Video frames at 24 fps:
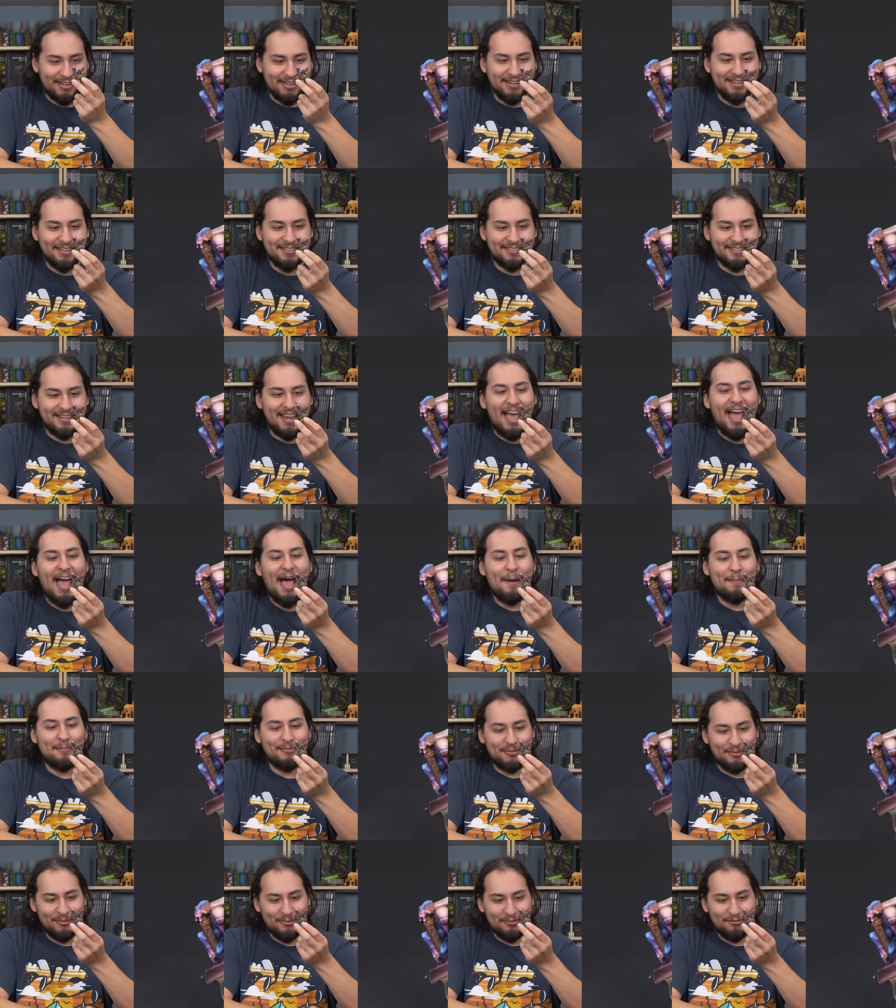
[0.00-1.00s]
It is an
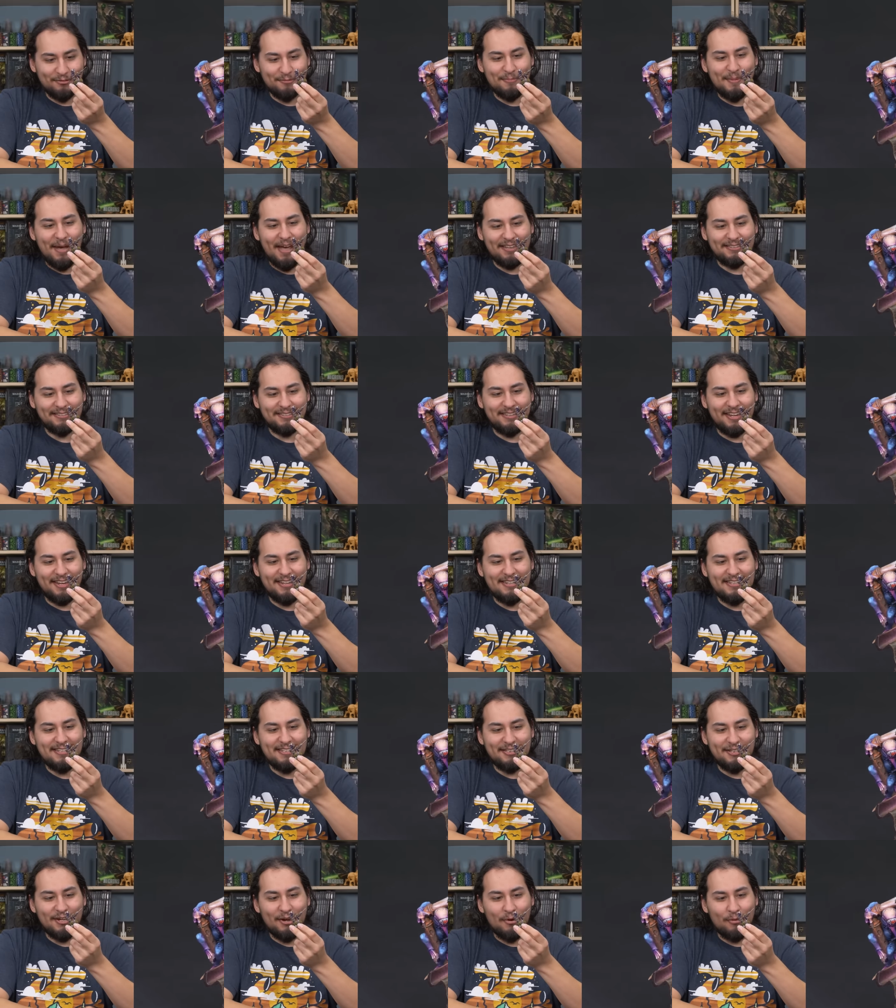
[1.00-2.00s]
absolute mess, and I
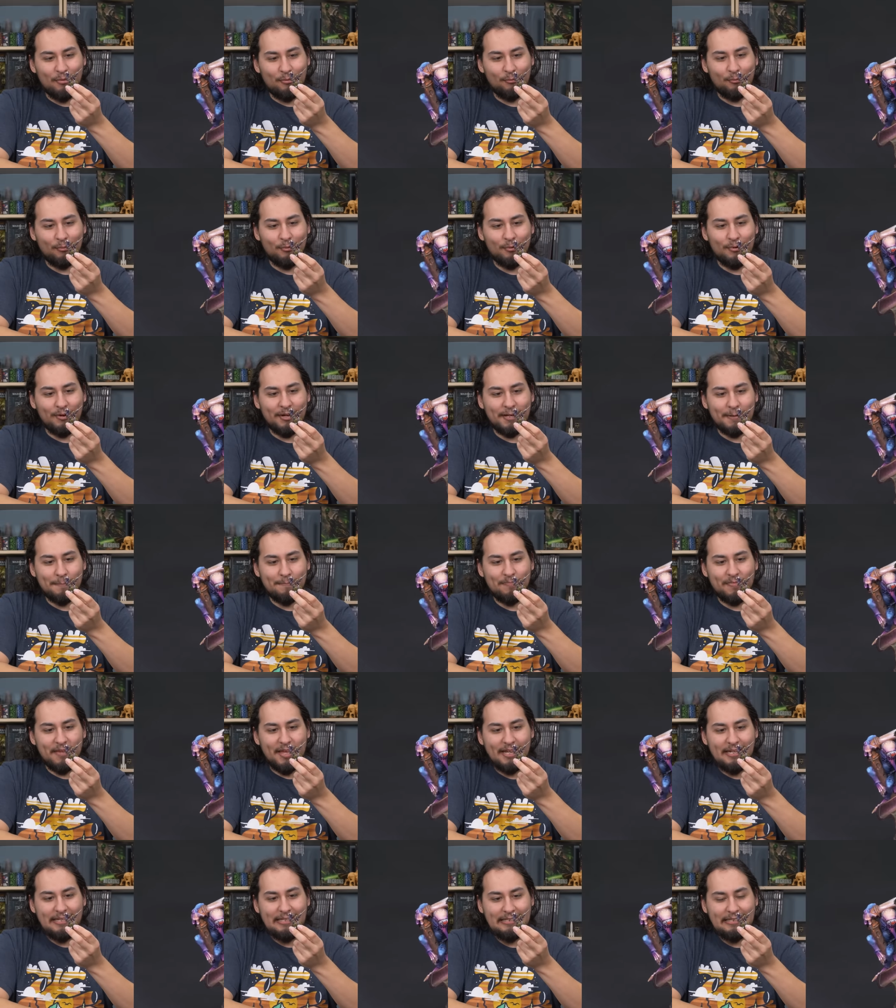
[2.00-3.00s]
need to go through it
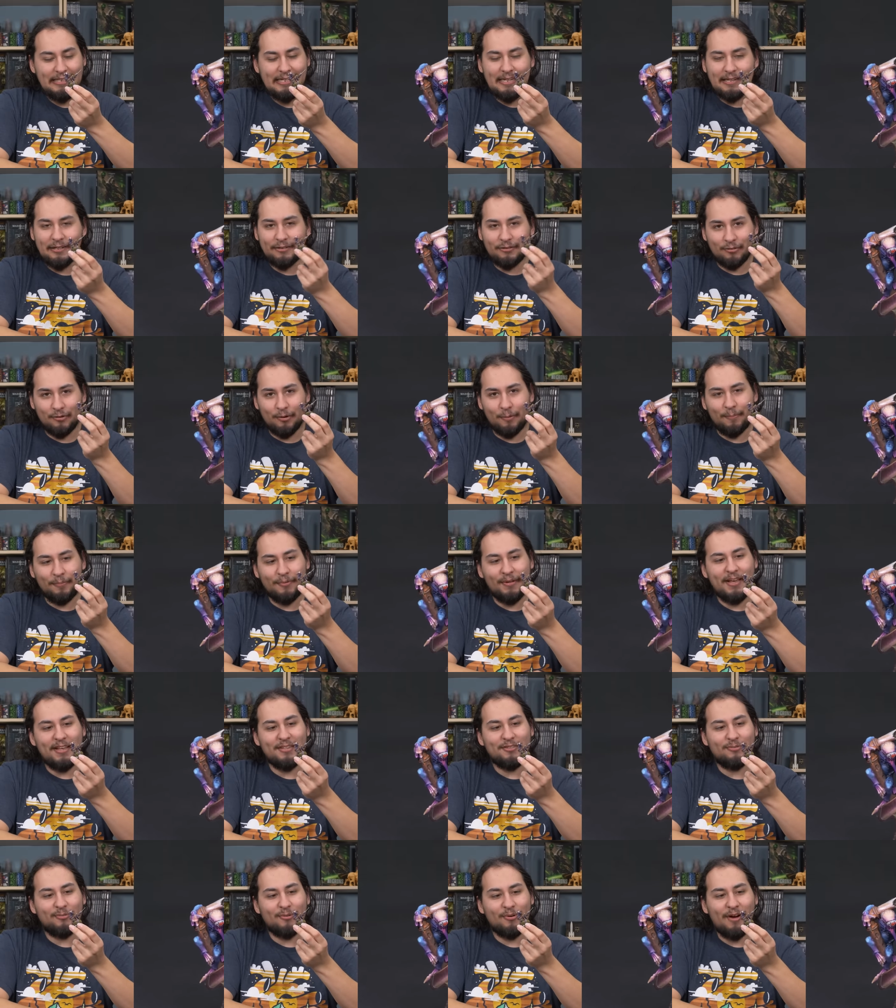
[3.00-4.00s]
and get it to a
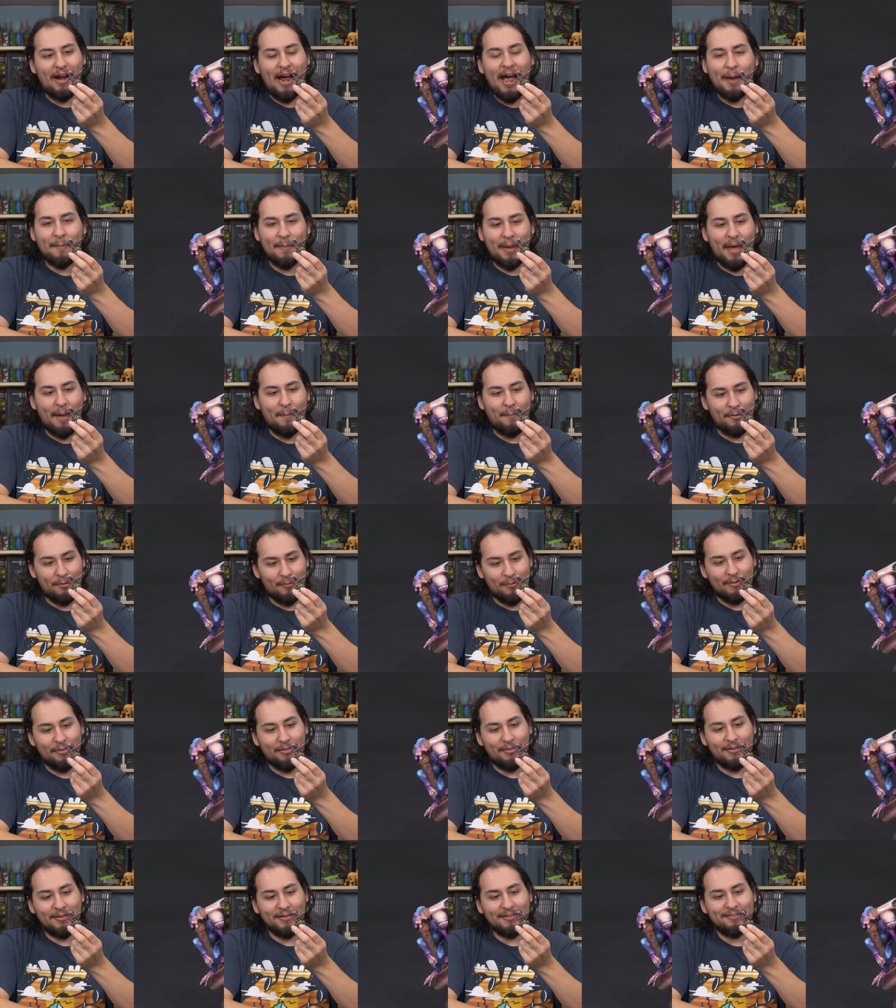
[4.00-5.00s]
place where I'm happy
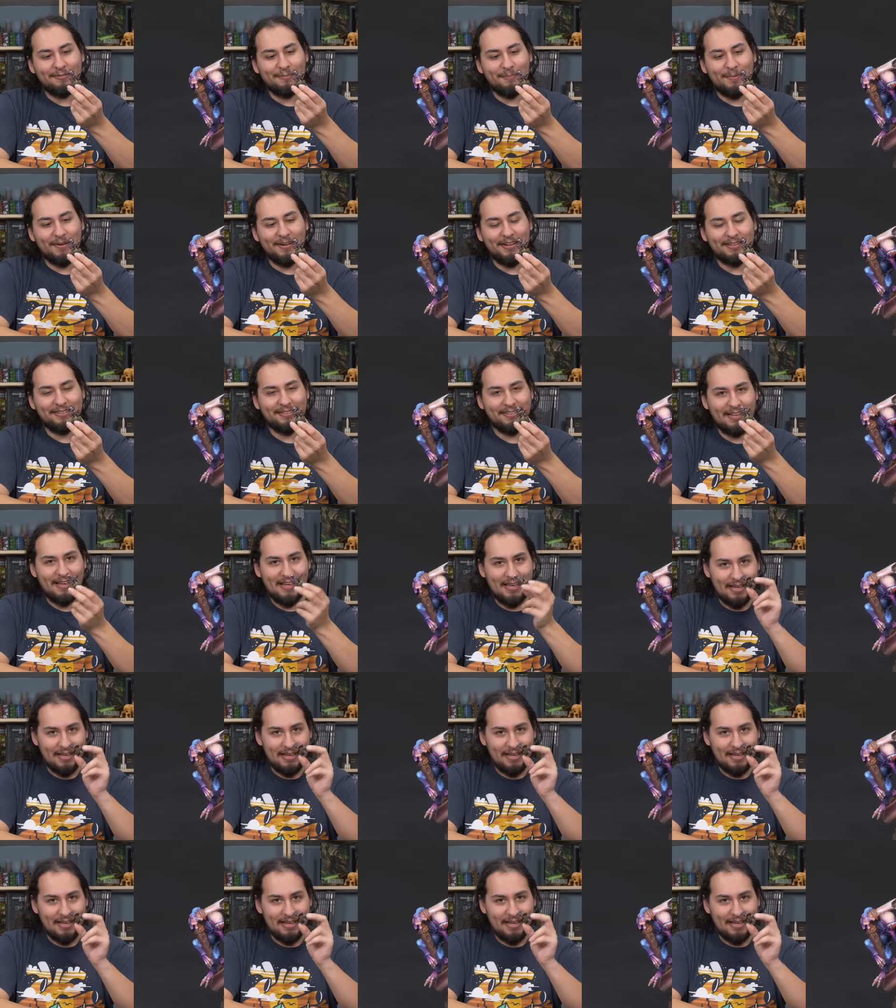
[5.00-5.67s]
with it. But